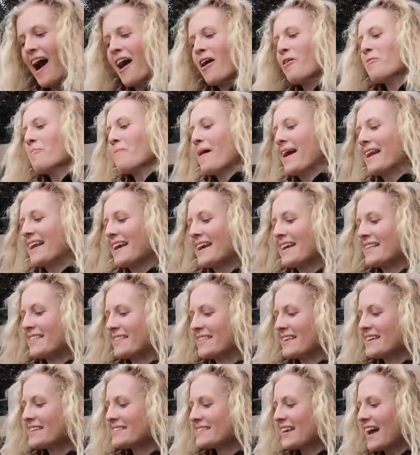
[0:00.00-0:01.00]
How many
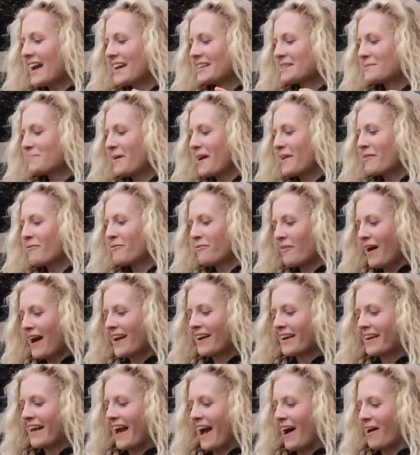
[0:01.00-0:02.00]
This Esme fan
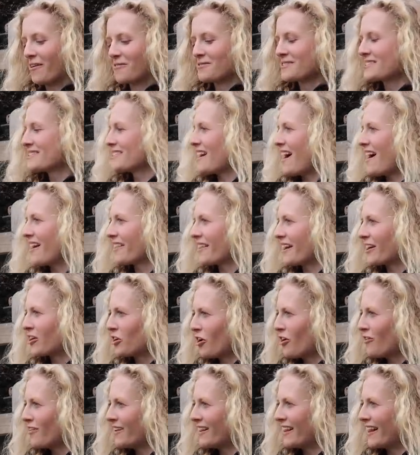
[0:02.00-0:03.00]
accounts are there
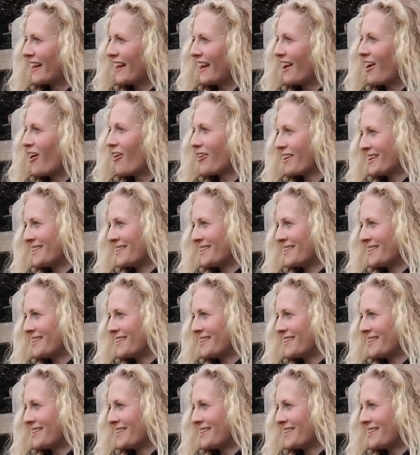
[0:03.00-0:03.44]
currently on